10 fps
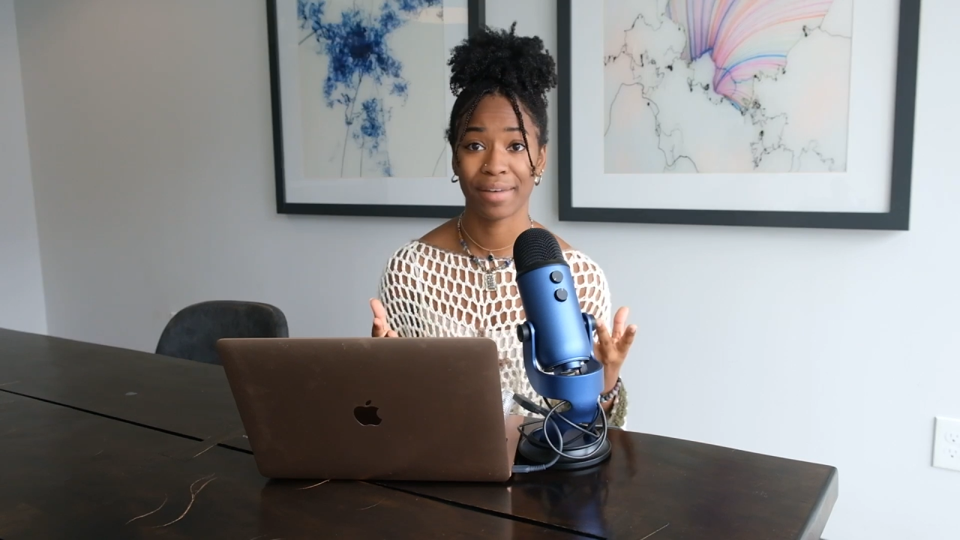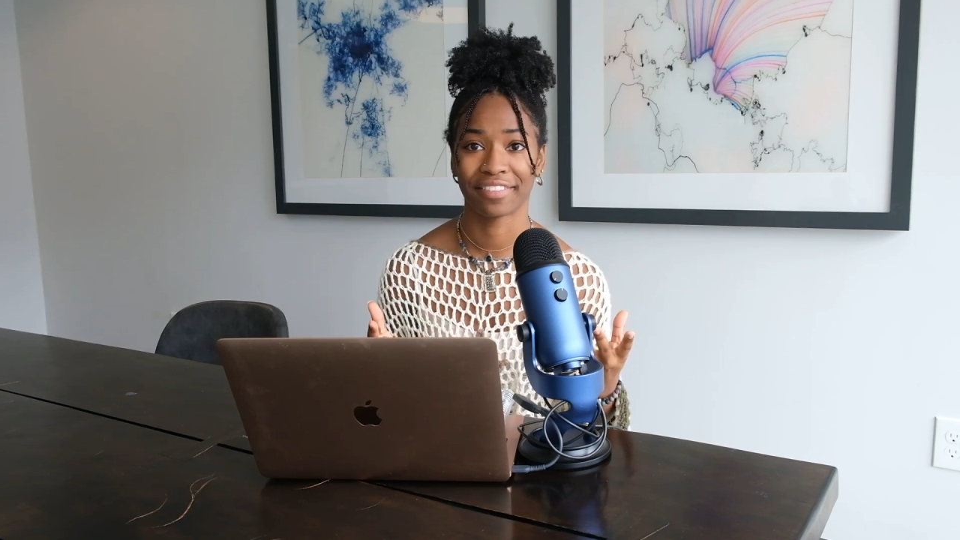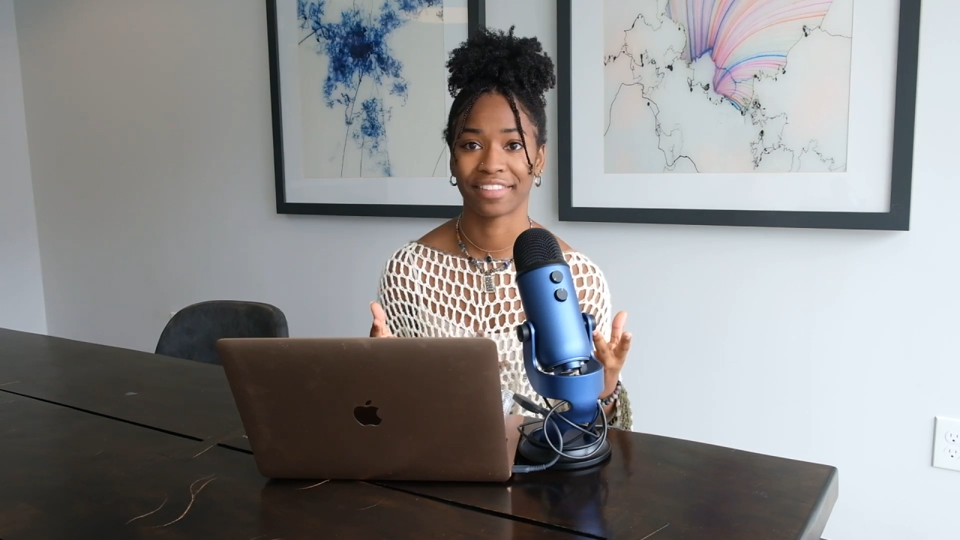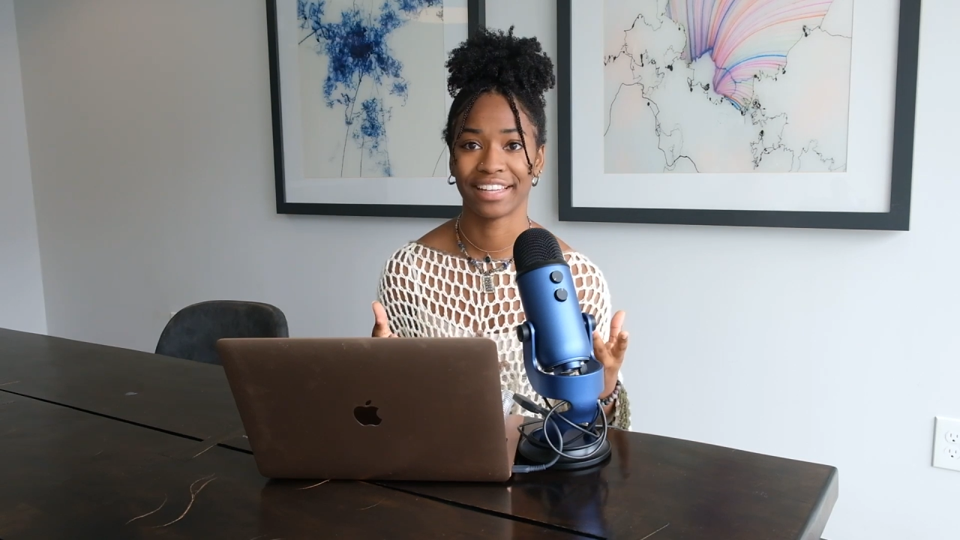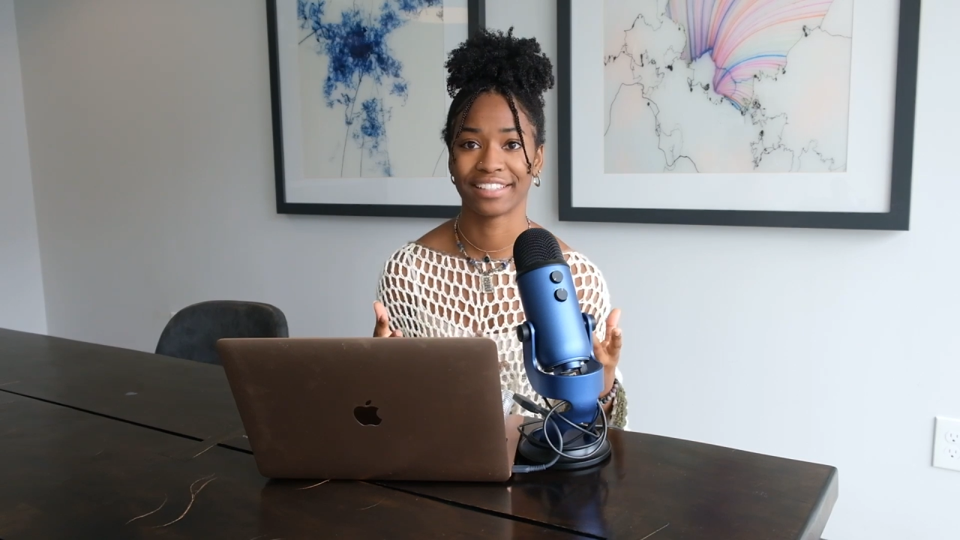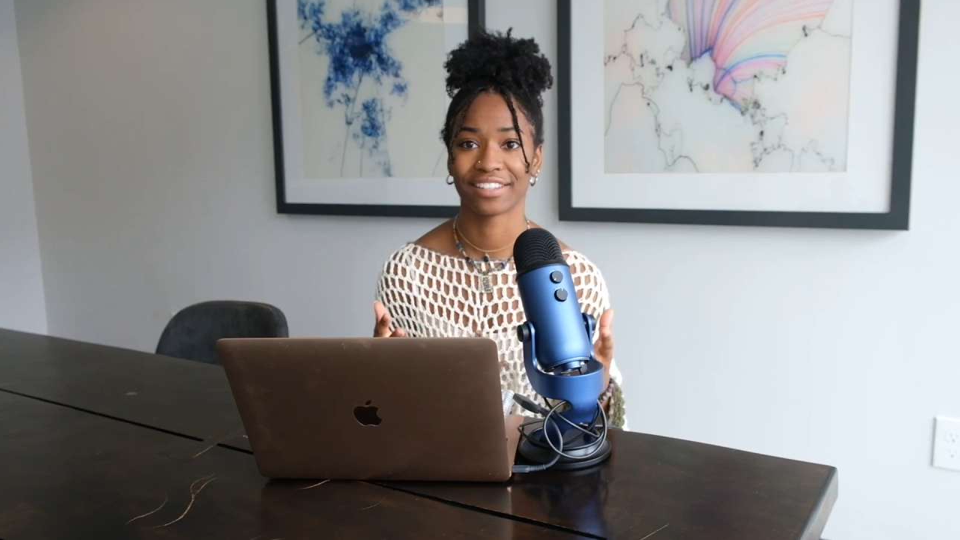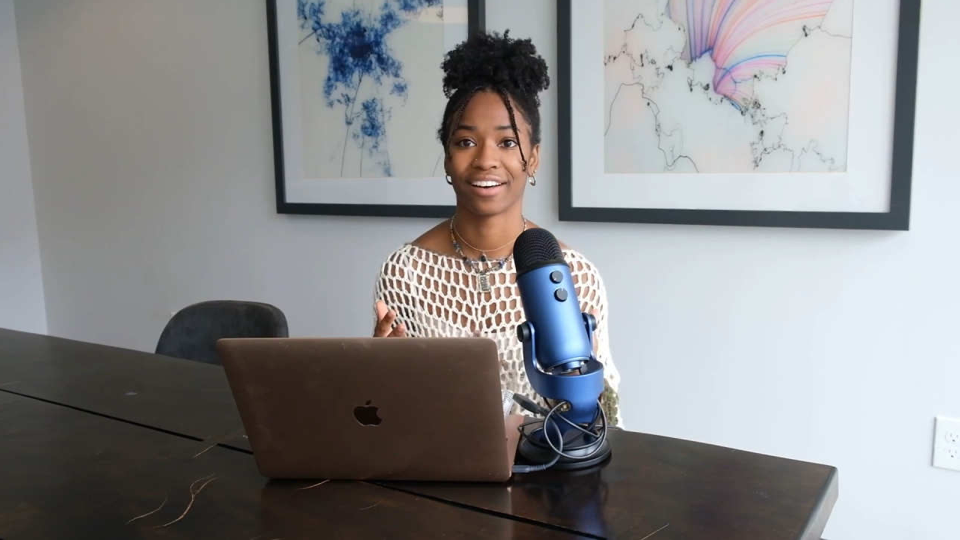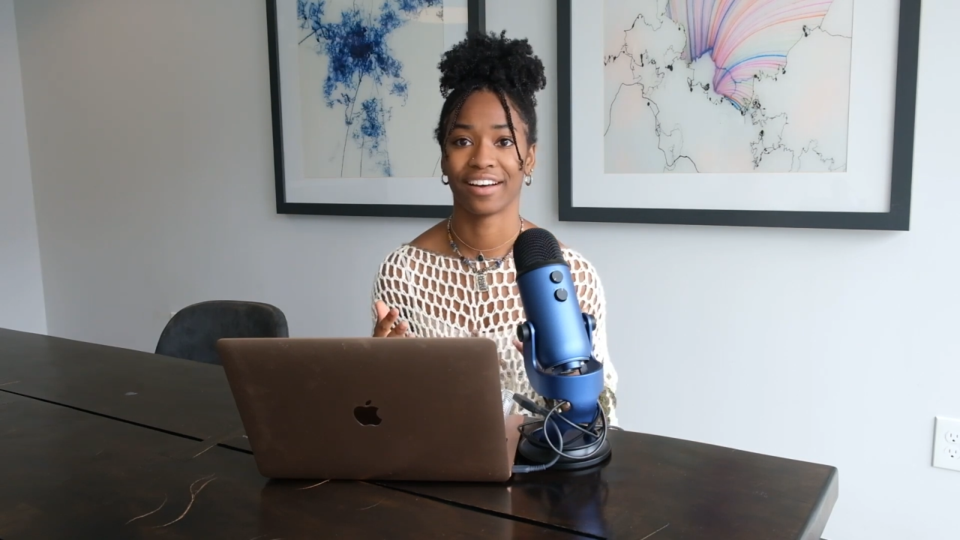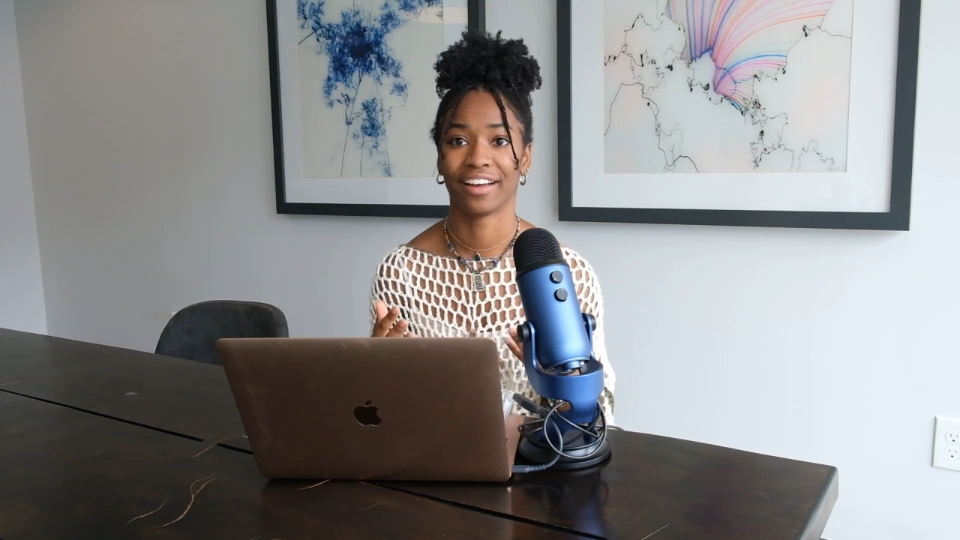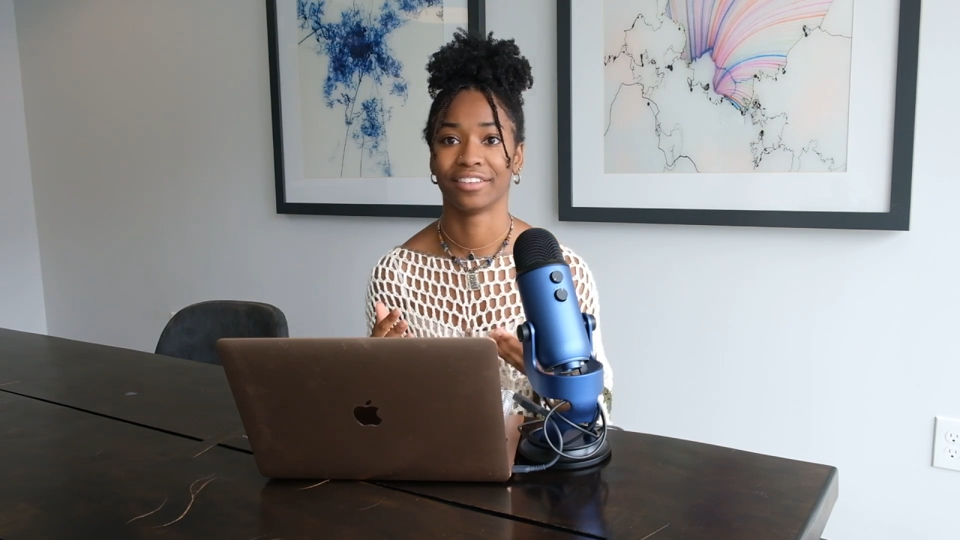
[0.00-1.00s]
methods
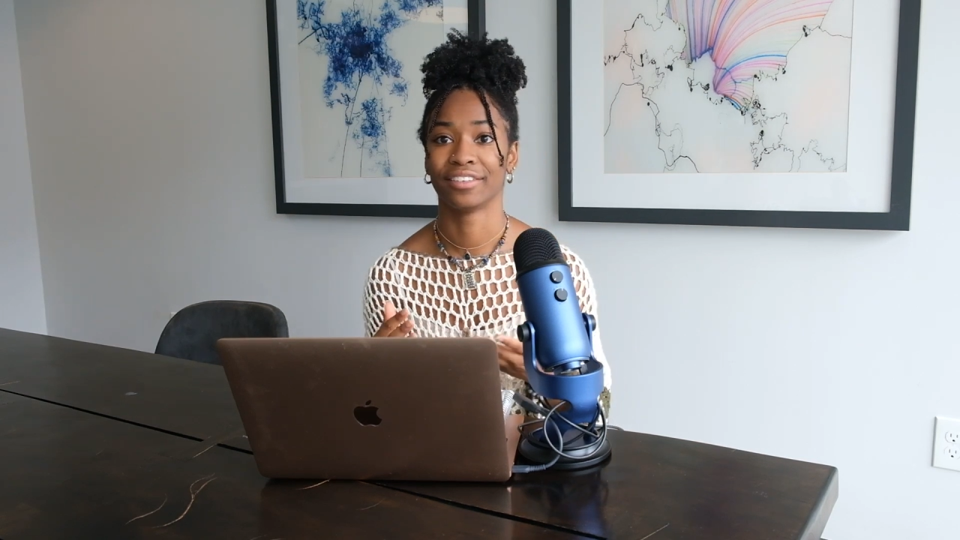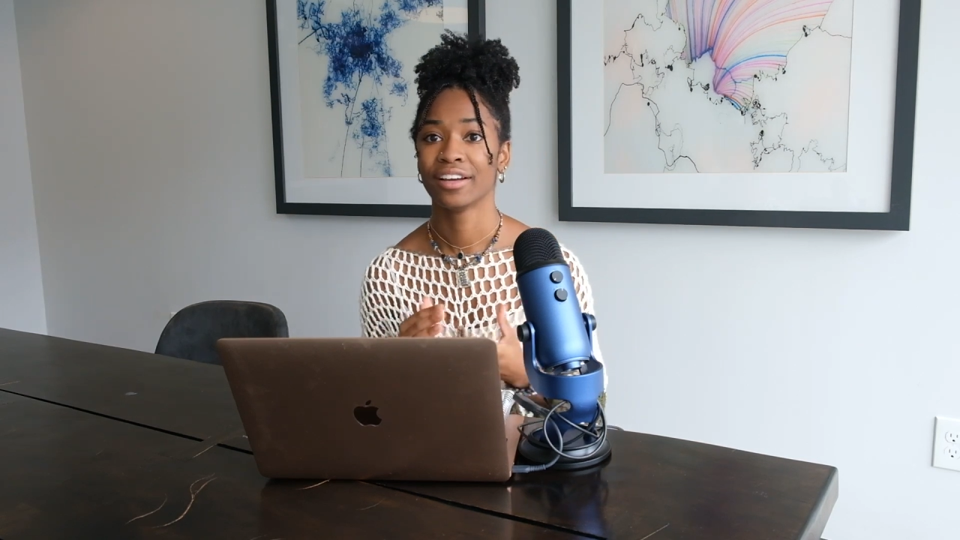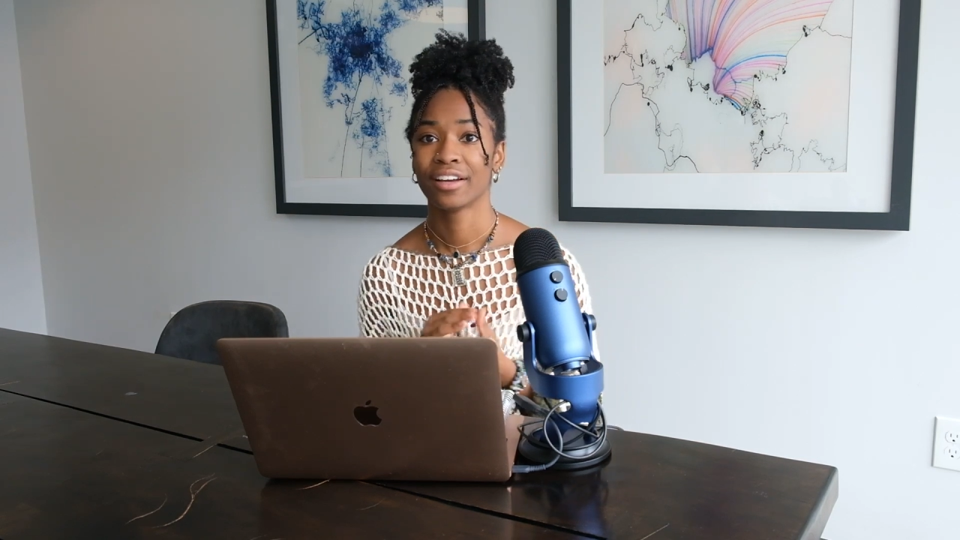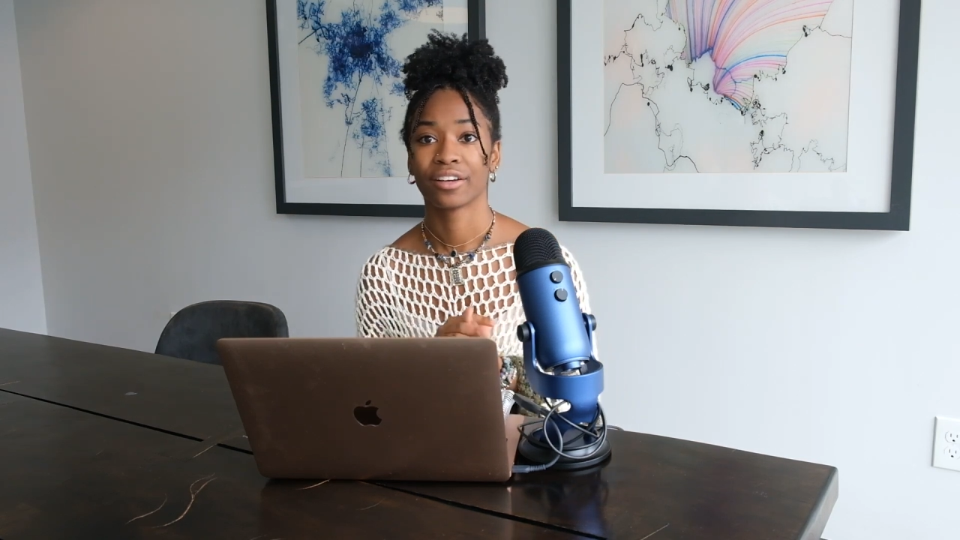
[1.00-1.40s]
on